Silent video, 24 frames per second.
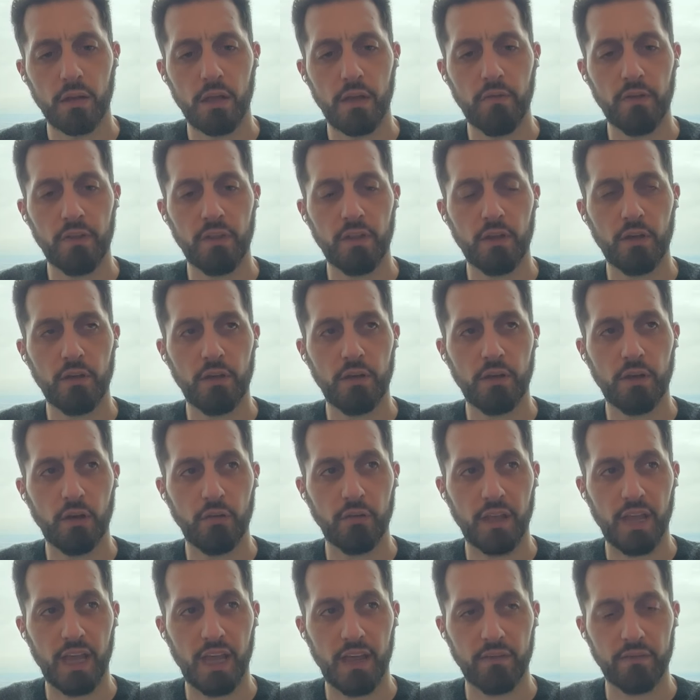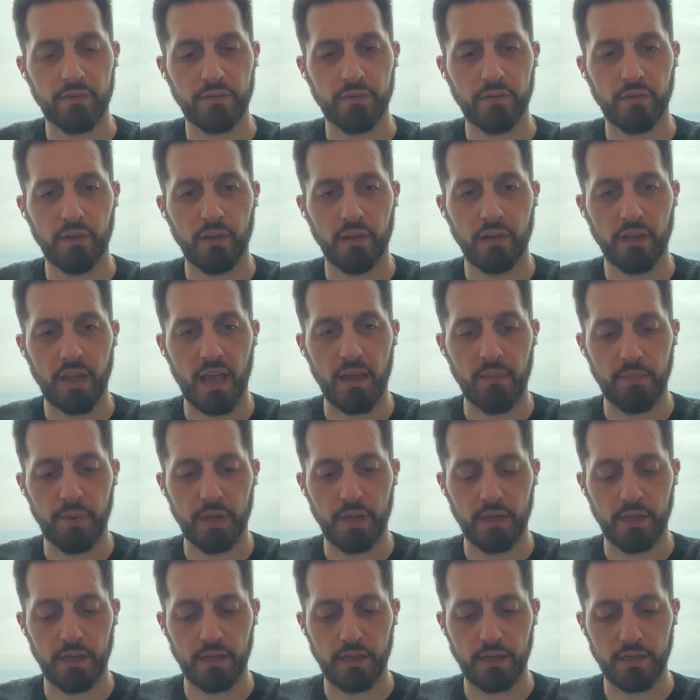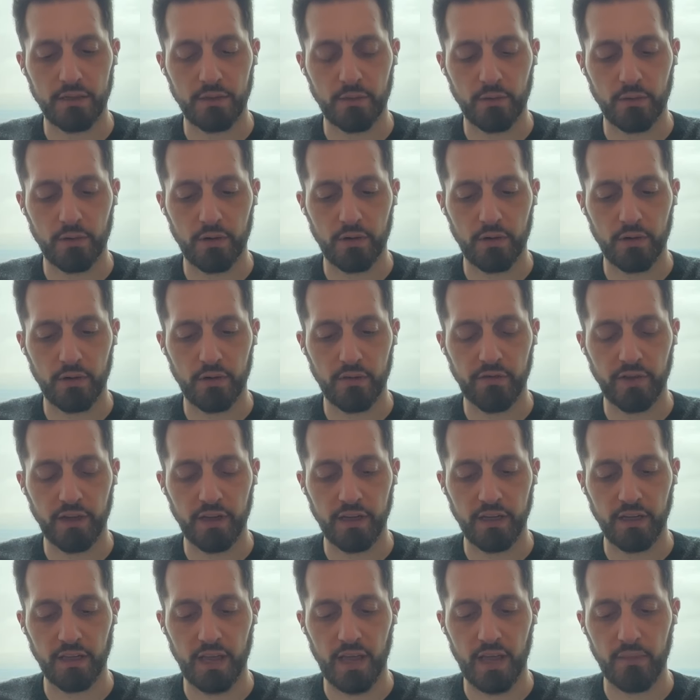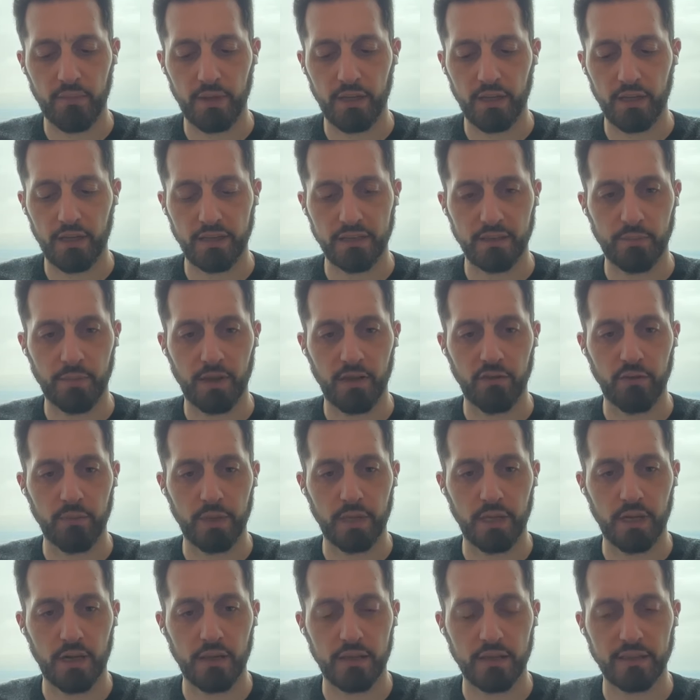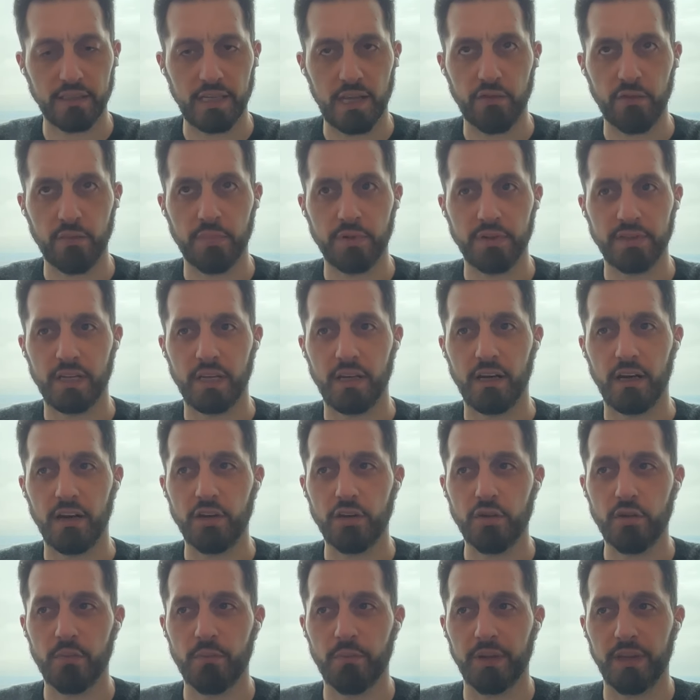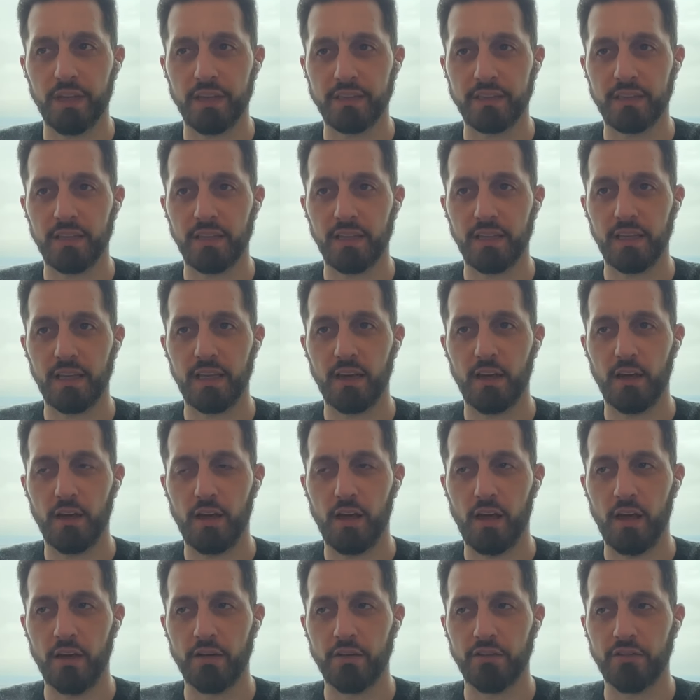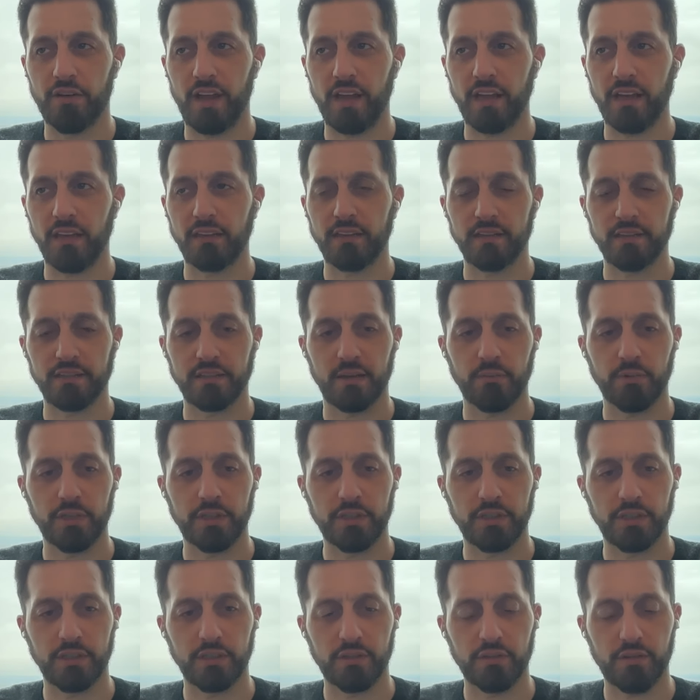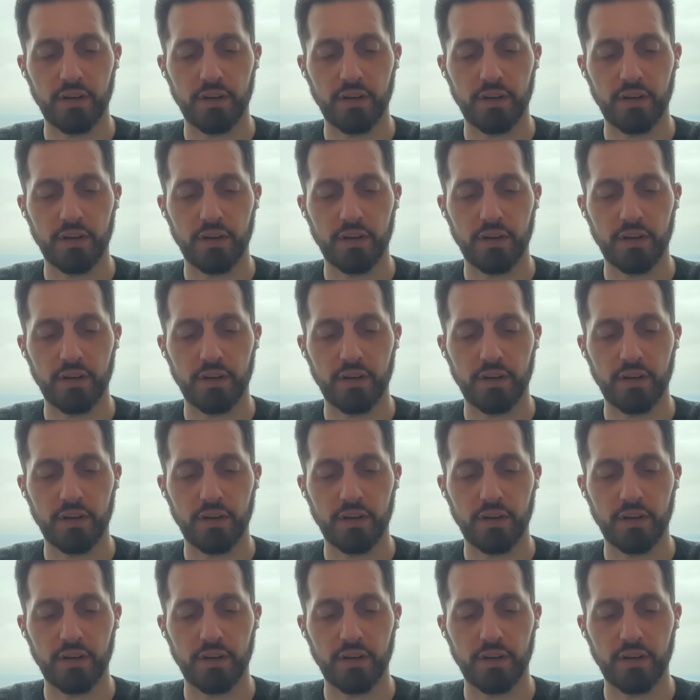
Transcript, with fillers: Even though you don't have liabilities or funding liabilities above and beyond the 7%, are you implicitly underwriting to some return